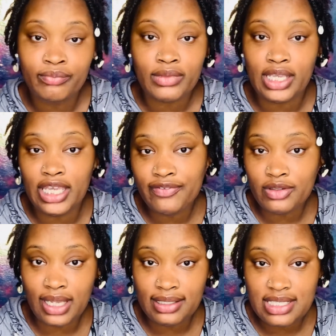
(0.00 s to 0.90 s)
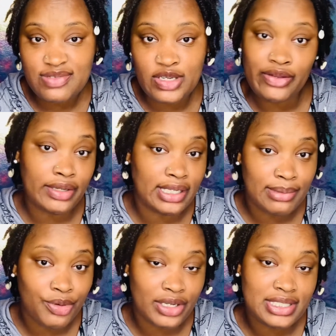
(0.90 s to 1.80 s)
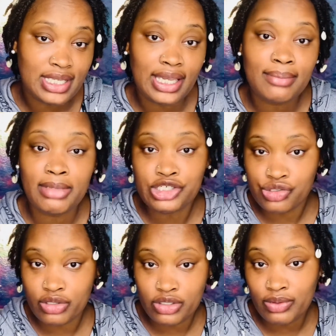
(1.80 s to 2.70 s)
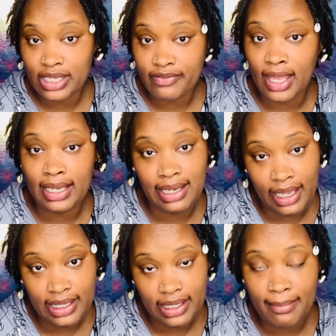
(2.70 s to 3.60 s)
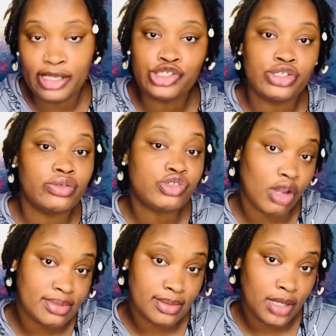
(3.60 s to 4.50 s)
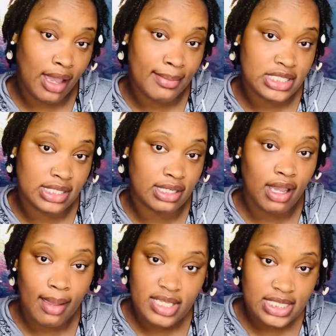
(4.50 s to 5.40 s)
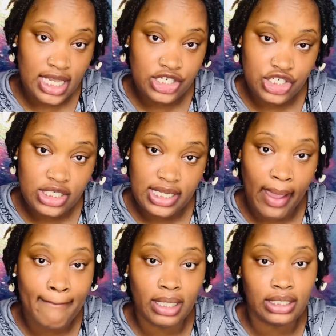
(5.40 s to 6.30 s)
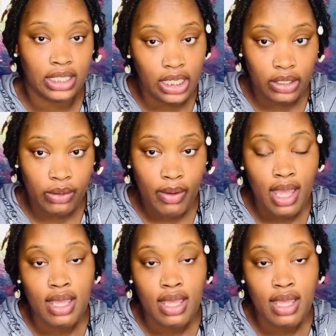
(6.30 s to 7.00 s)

If you like this video at any point in time, make sure you give a like and make sure you drop some comments in the comment section down below.